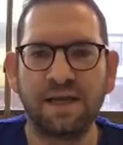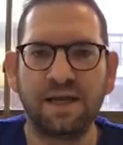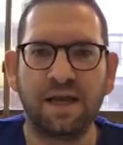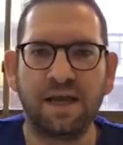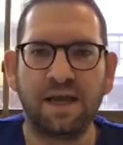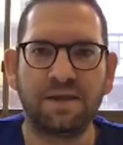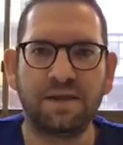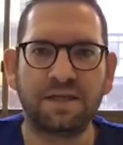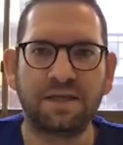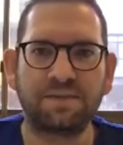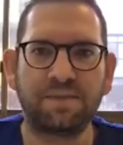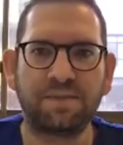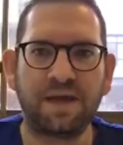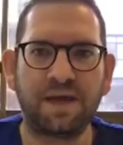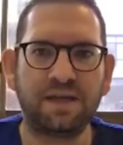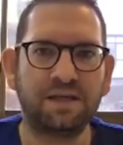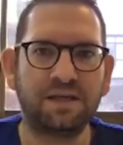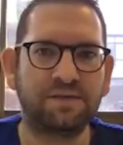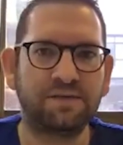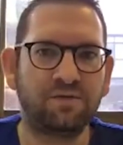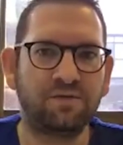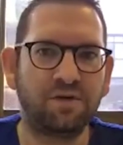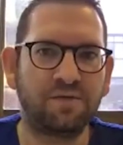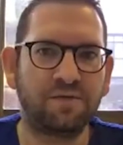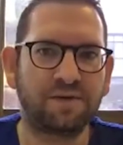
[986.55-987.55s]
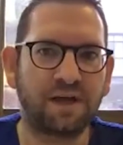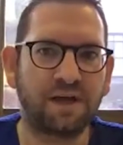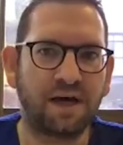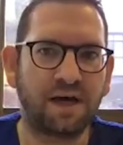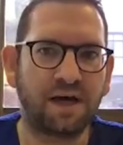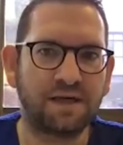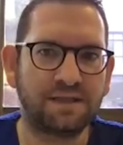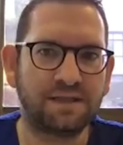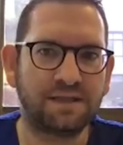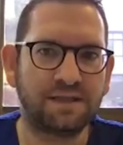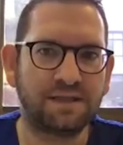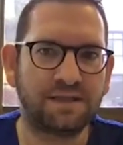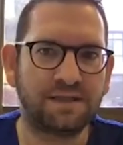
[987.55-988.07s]
and the Spanish flu of
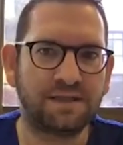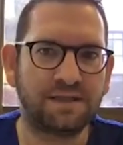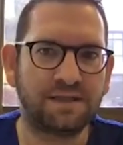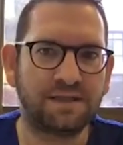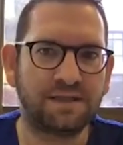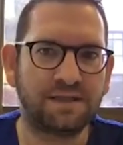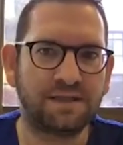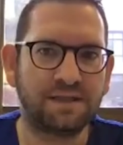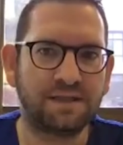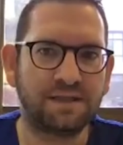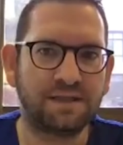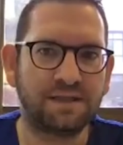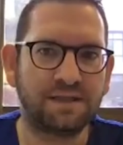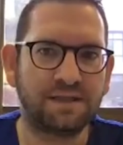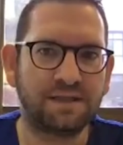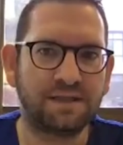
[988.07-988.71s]
1918